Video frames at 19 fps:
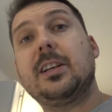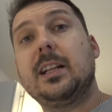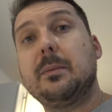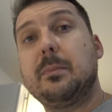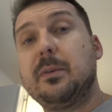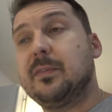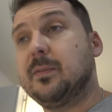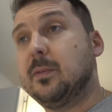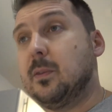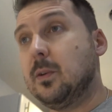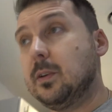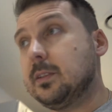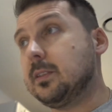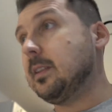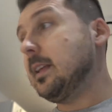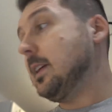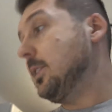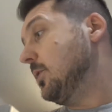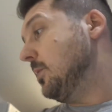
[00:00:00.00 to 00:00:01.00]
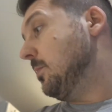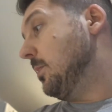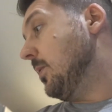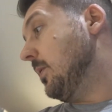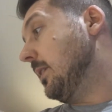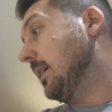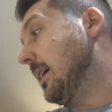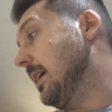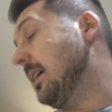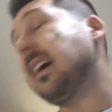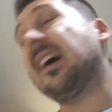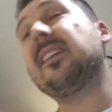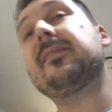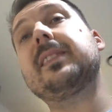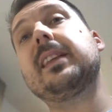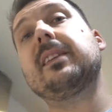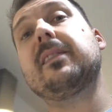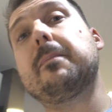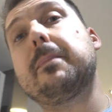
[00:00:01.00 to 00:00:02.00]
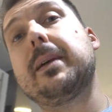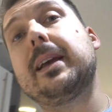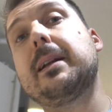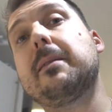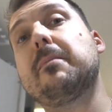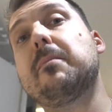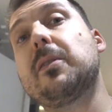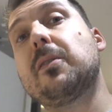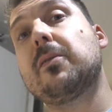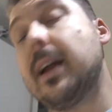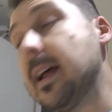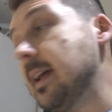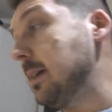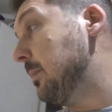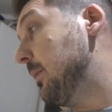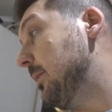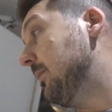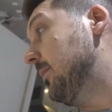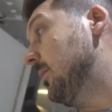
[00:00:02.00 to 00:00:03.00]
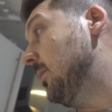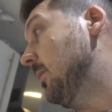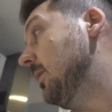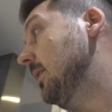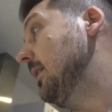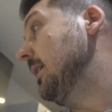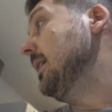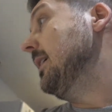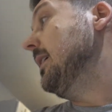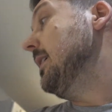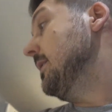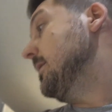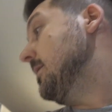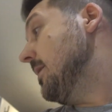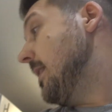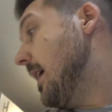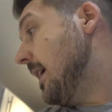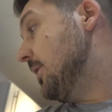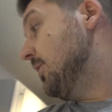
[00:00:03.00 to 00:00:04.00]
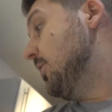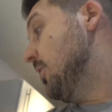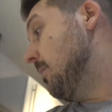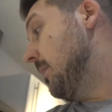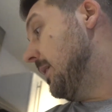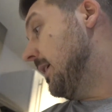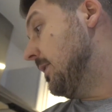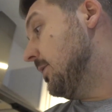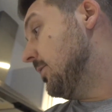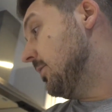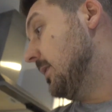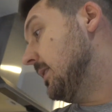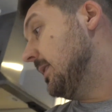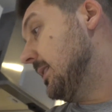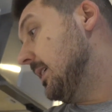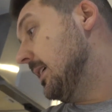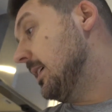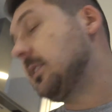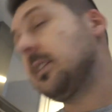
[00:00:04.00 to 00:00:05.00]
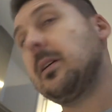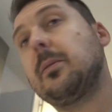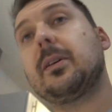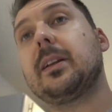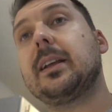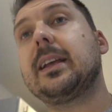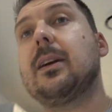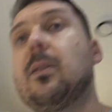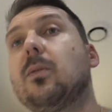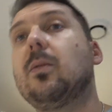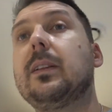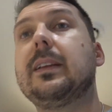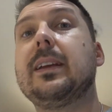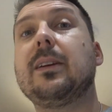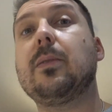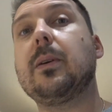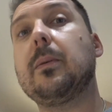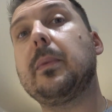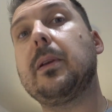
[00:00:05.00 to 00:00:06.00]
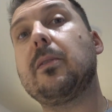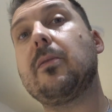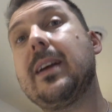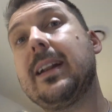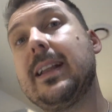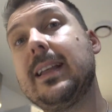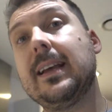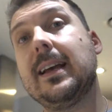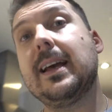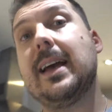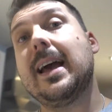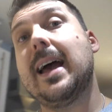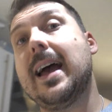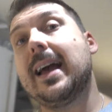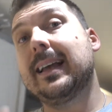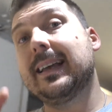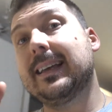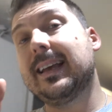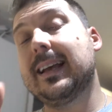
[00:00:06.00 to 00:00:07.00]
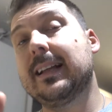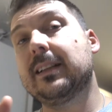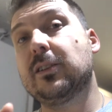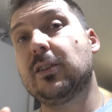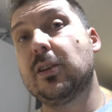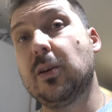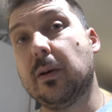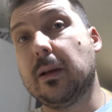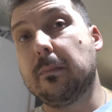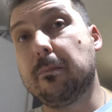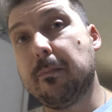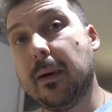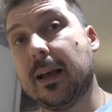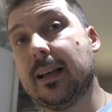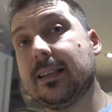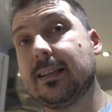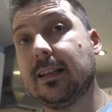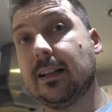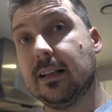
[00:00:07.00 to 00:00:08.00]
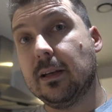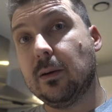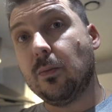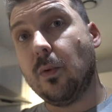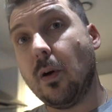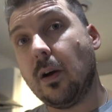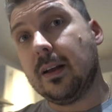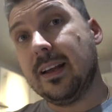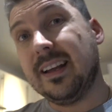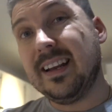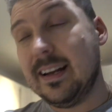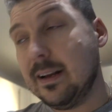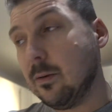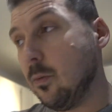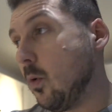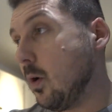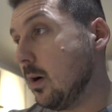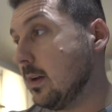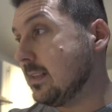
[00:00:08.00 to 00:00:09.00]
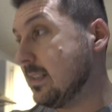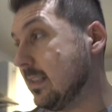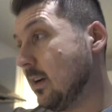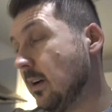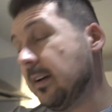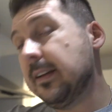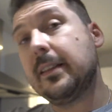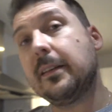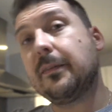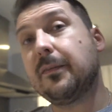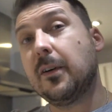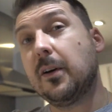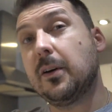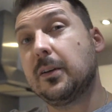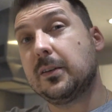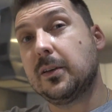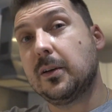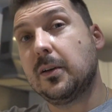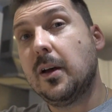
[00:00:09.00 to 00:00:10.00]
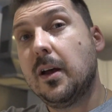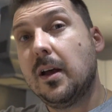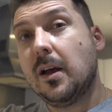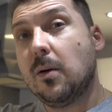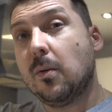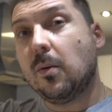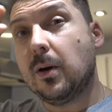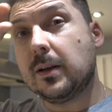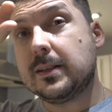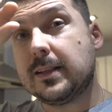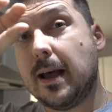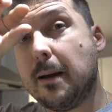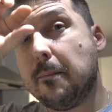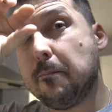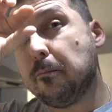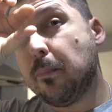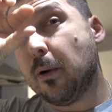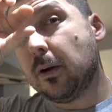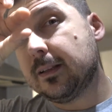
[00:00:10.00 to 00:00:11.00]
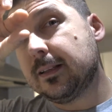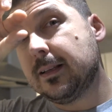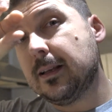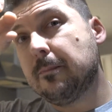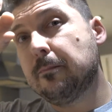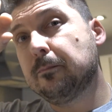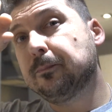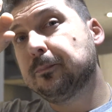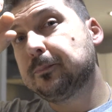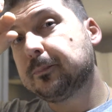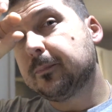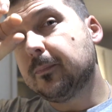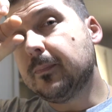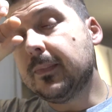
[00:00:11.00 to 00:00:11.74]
jelly before, so that should be okay. I've never made a meringue before, so that should be interesting. So I'm going to get all the equipment ready and get to it. Basically, what it was in the photo was a bottom